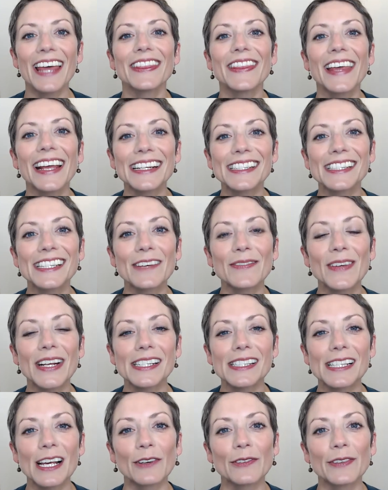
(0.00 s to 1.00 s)
Thanksgiving
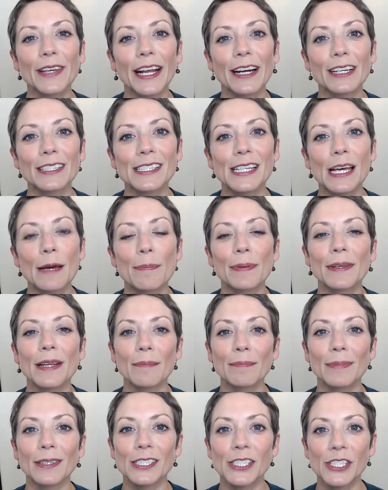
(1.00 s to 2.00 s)
self care tip
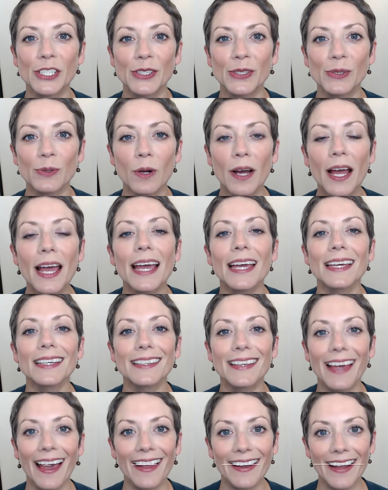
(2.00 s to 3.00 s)
number two
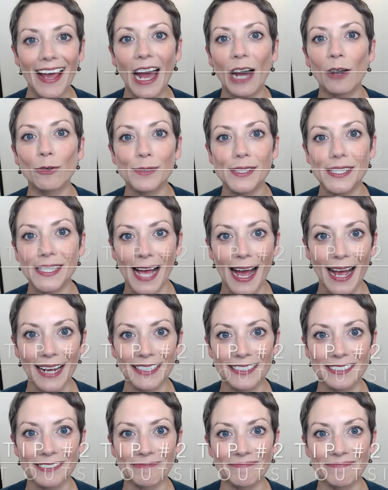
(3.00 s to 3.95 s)
get outside.